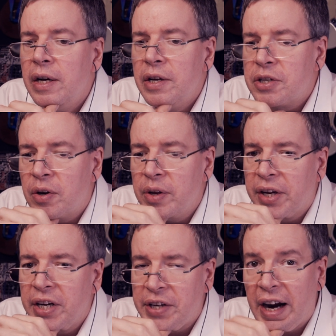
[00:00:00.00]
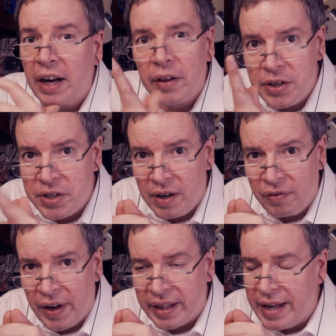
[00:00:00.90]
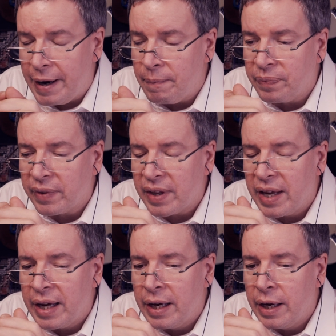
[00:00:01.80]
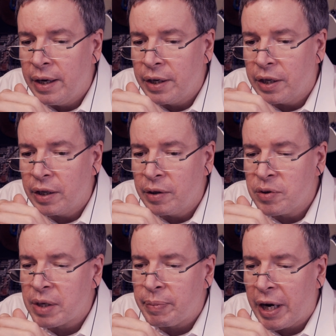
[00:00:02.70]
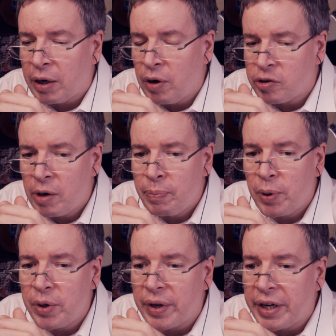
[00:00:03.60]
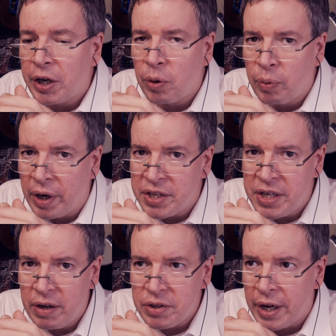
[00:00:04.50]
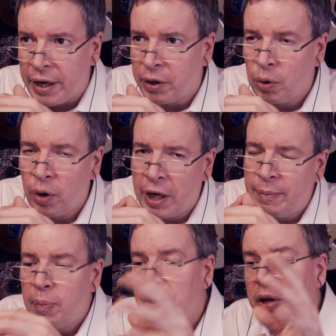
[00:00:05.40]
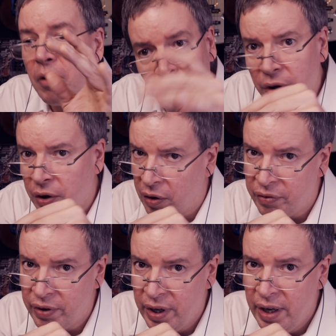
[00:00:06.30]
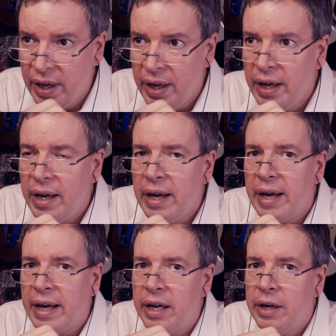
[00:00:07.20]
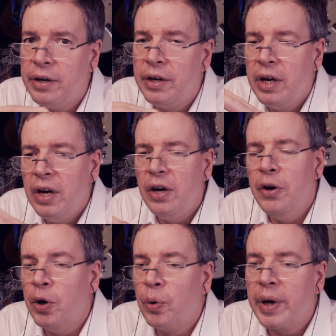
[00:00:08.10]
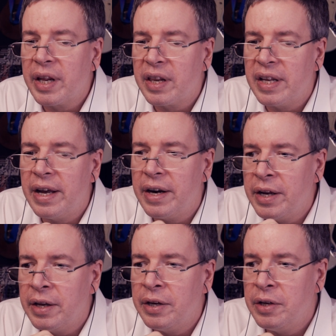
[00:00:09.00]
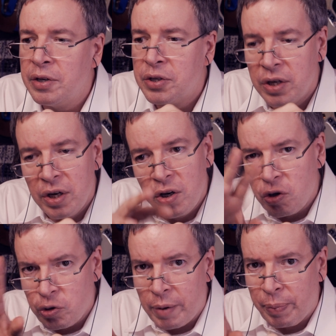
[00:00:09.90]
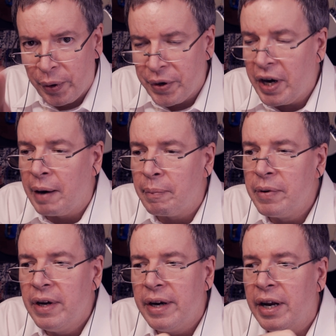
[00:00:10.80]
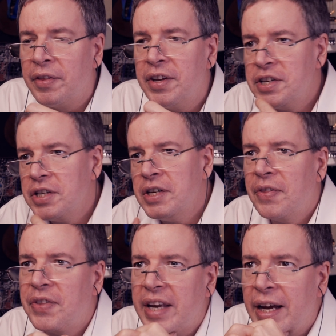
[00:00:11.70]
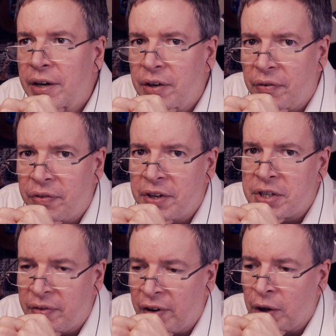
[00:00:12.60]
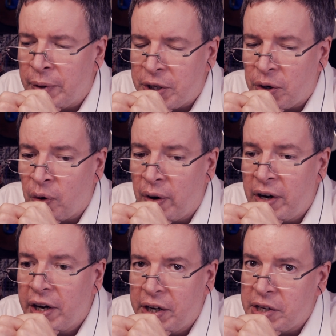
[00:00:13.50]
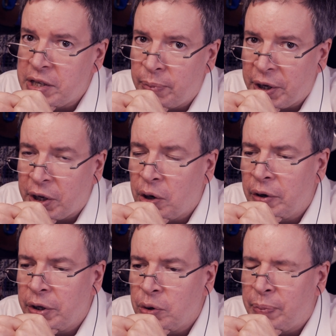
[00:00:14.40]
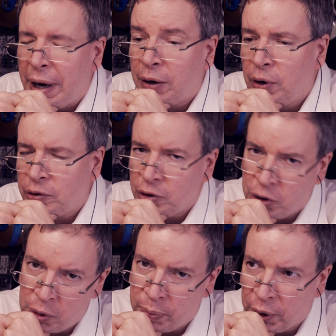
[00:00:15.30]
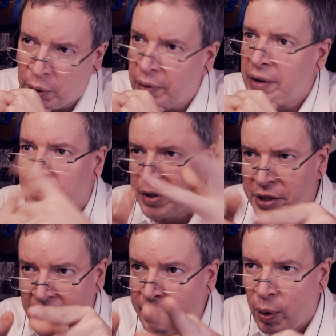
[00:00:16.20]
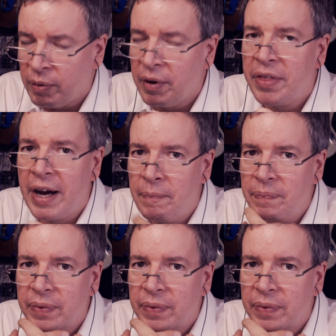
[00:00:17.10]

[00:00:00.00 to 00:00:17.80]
So you can dial in stuff like that. And using BiquadTriple, you can hear what it sounds like, or come up with your own curve. And knowing that it is tripled up. Now, this is not the end of this development, although I'm not going to simply go and do biquad quadruple or whatever and just keep going with that.